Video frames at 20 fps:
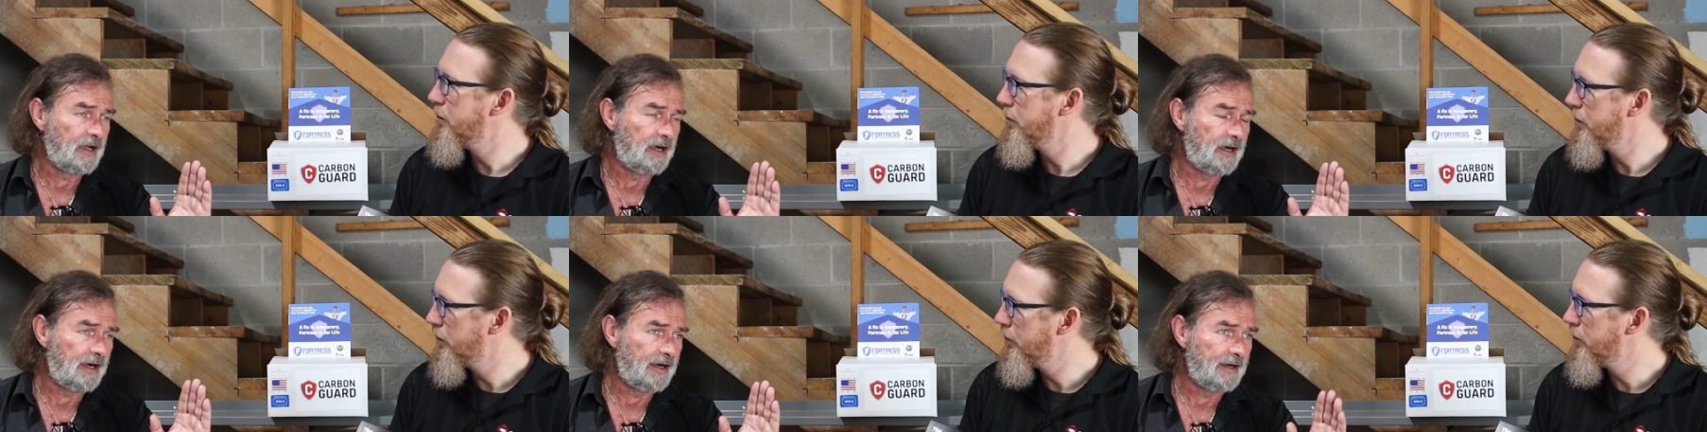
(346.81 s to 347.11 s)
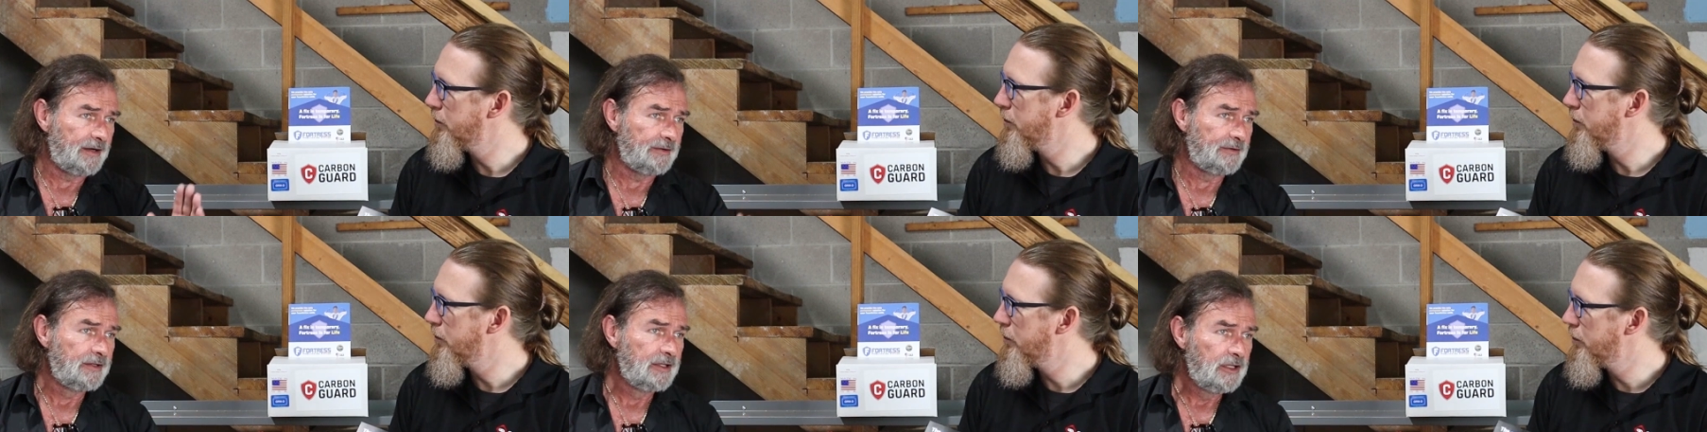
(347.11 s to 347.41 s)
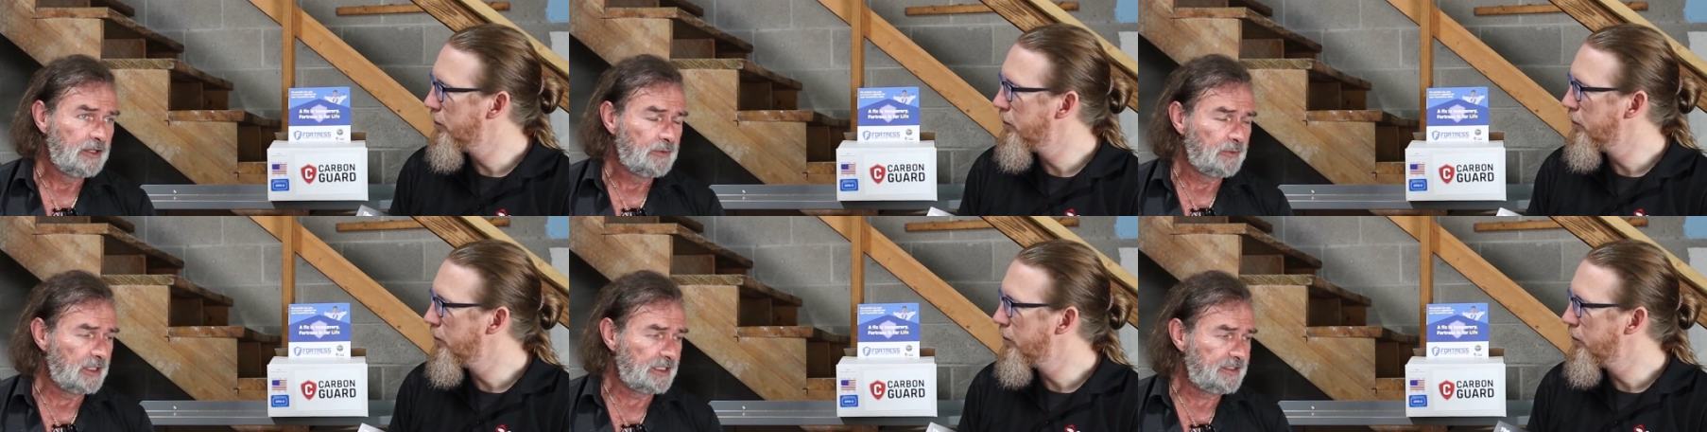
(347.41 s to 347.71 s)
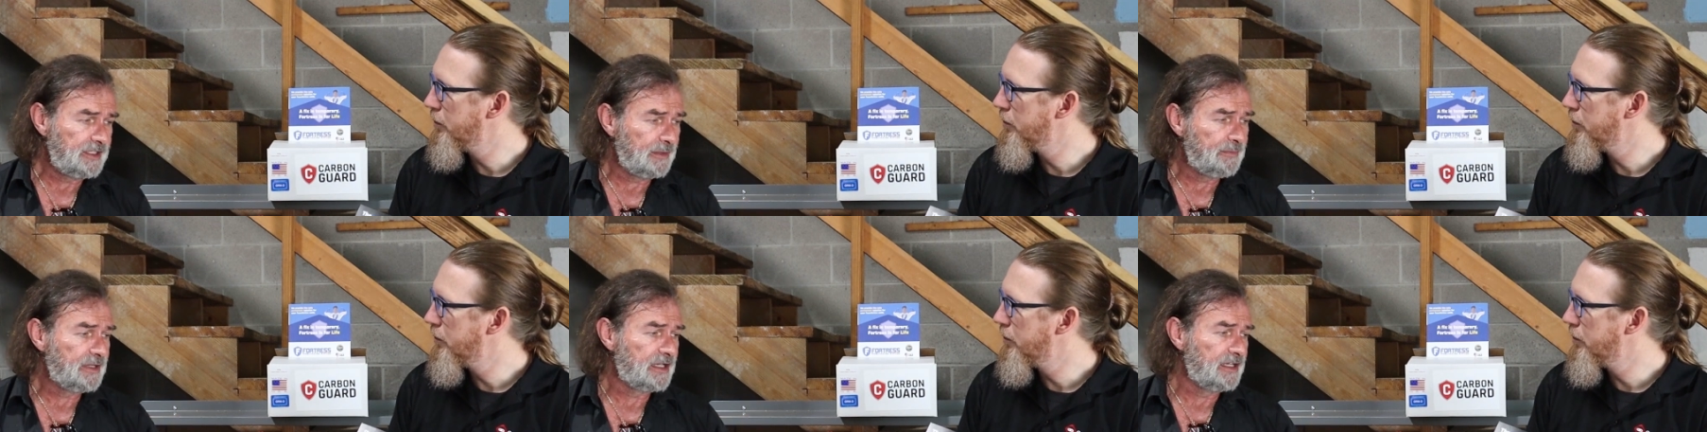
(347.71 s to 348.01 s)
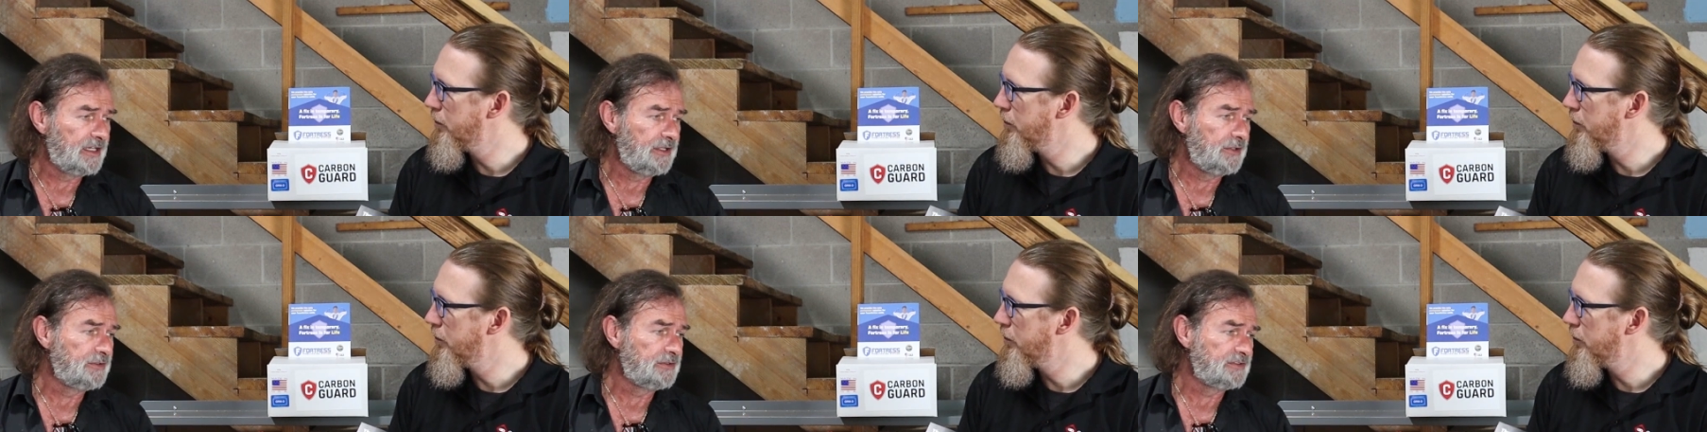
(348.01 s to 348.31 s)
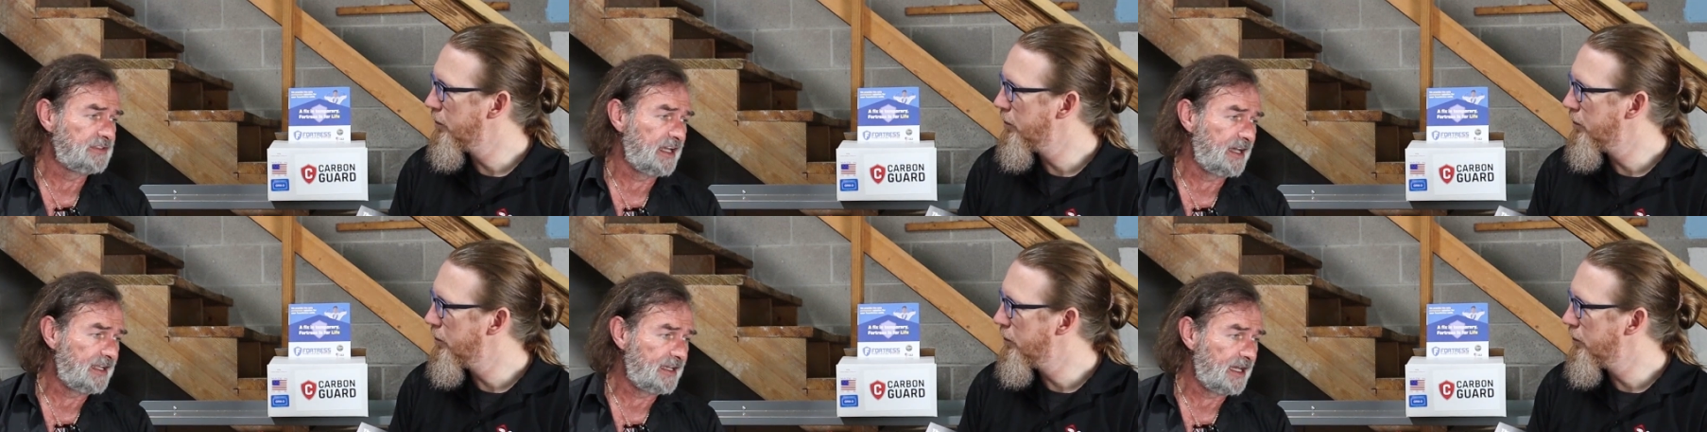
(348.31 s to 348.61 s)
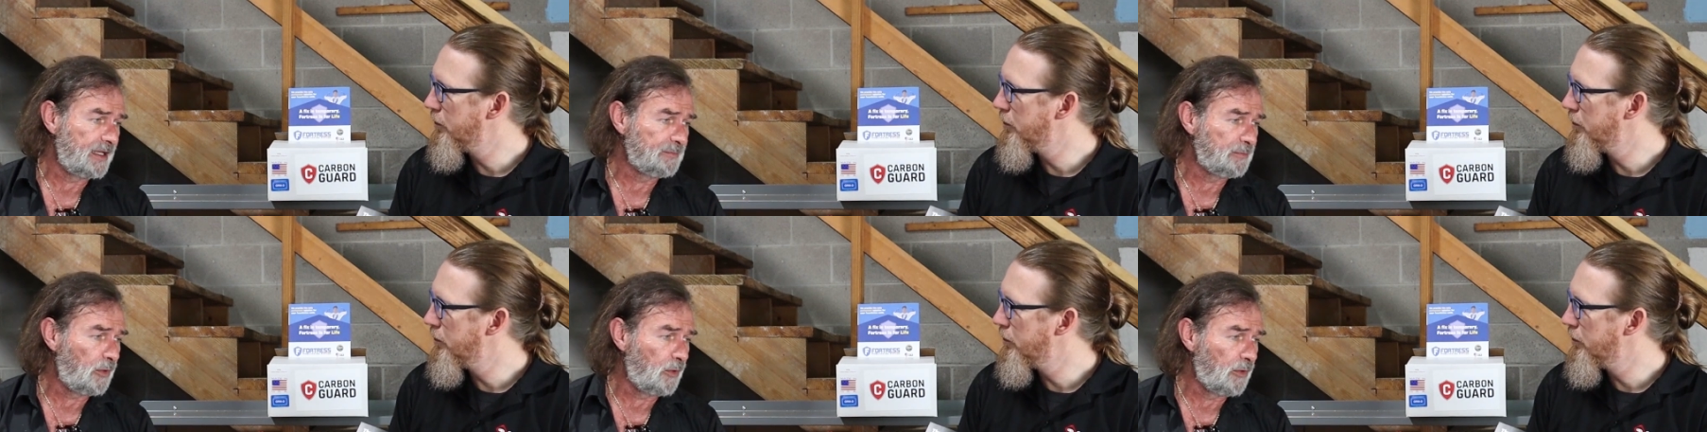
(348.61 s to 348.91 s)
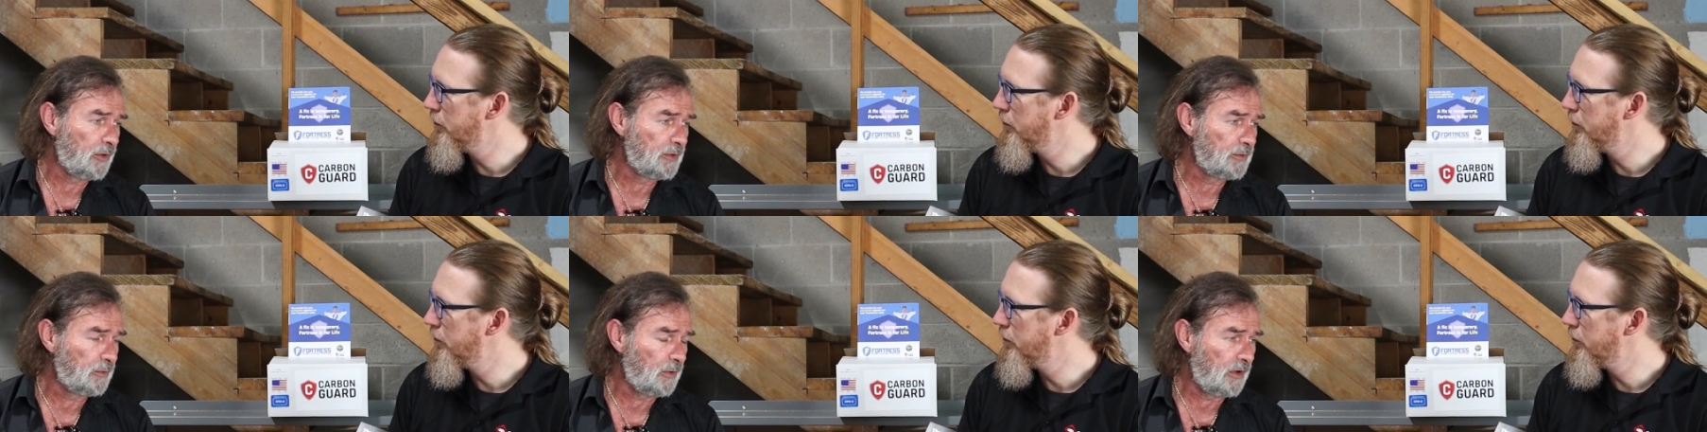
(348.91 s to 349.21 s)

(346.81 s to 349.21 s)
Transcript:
Speaker 1: Uh, we typically use that on poured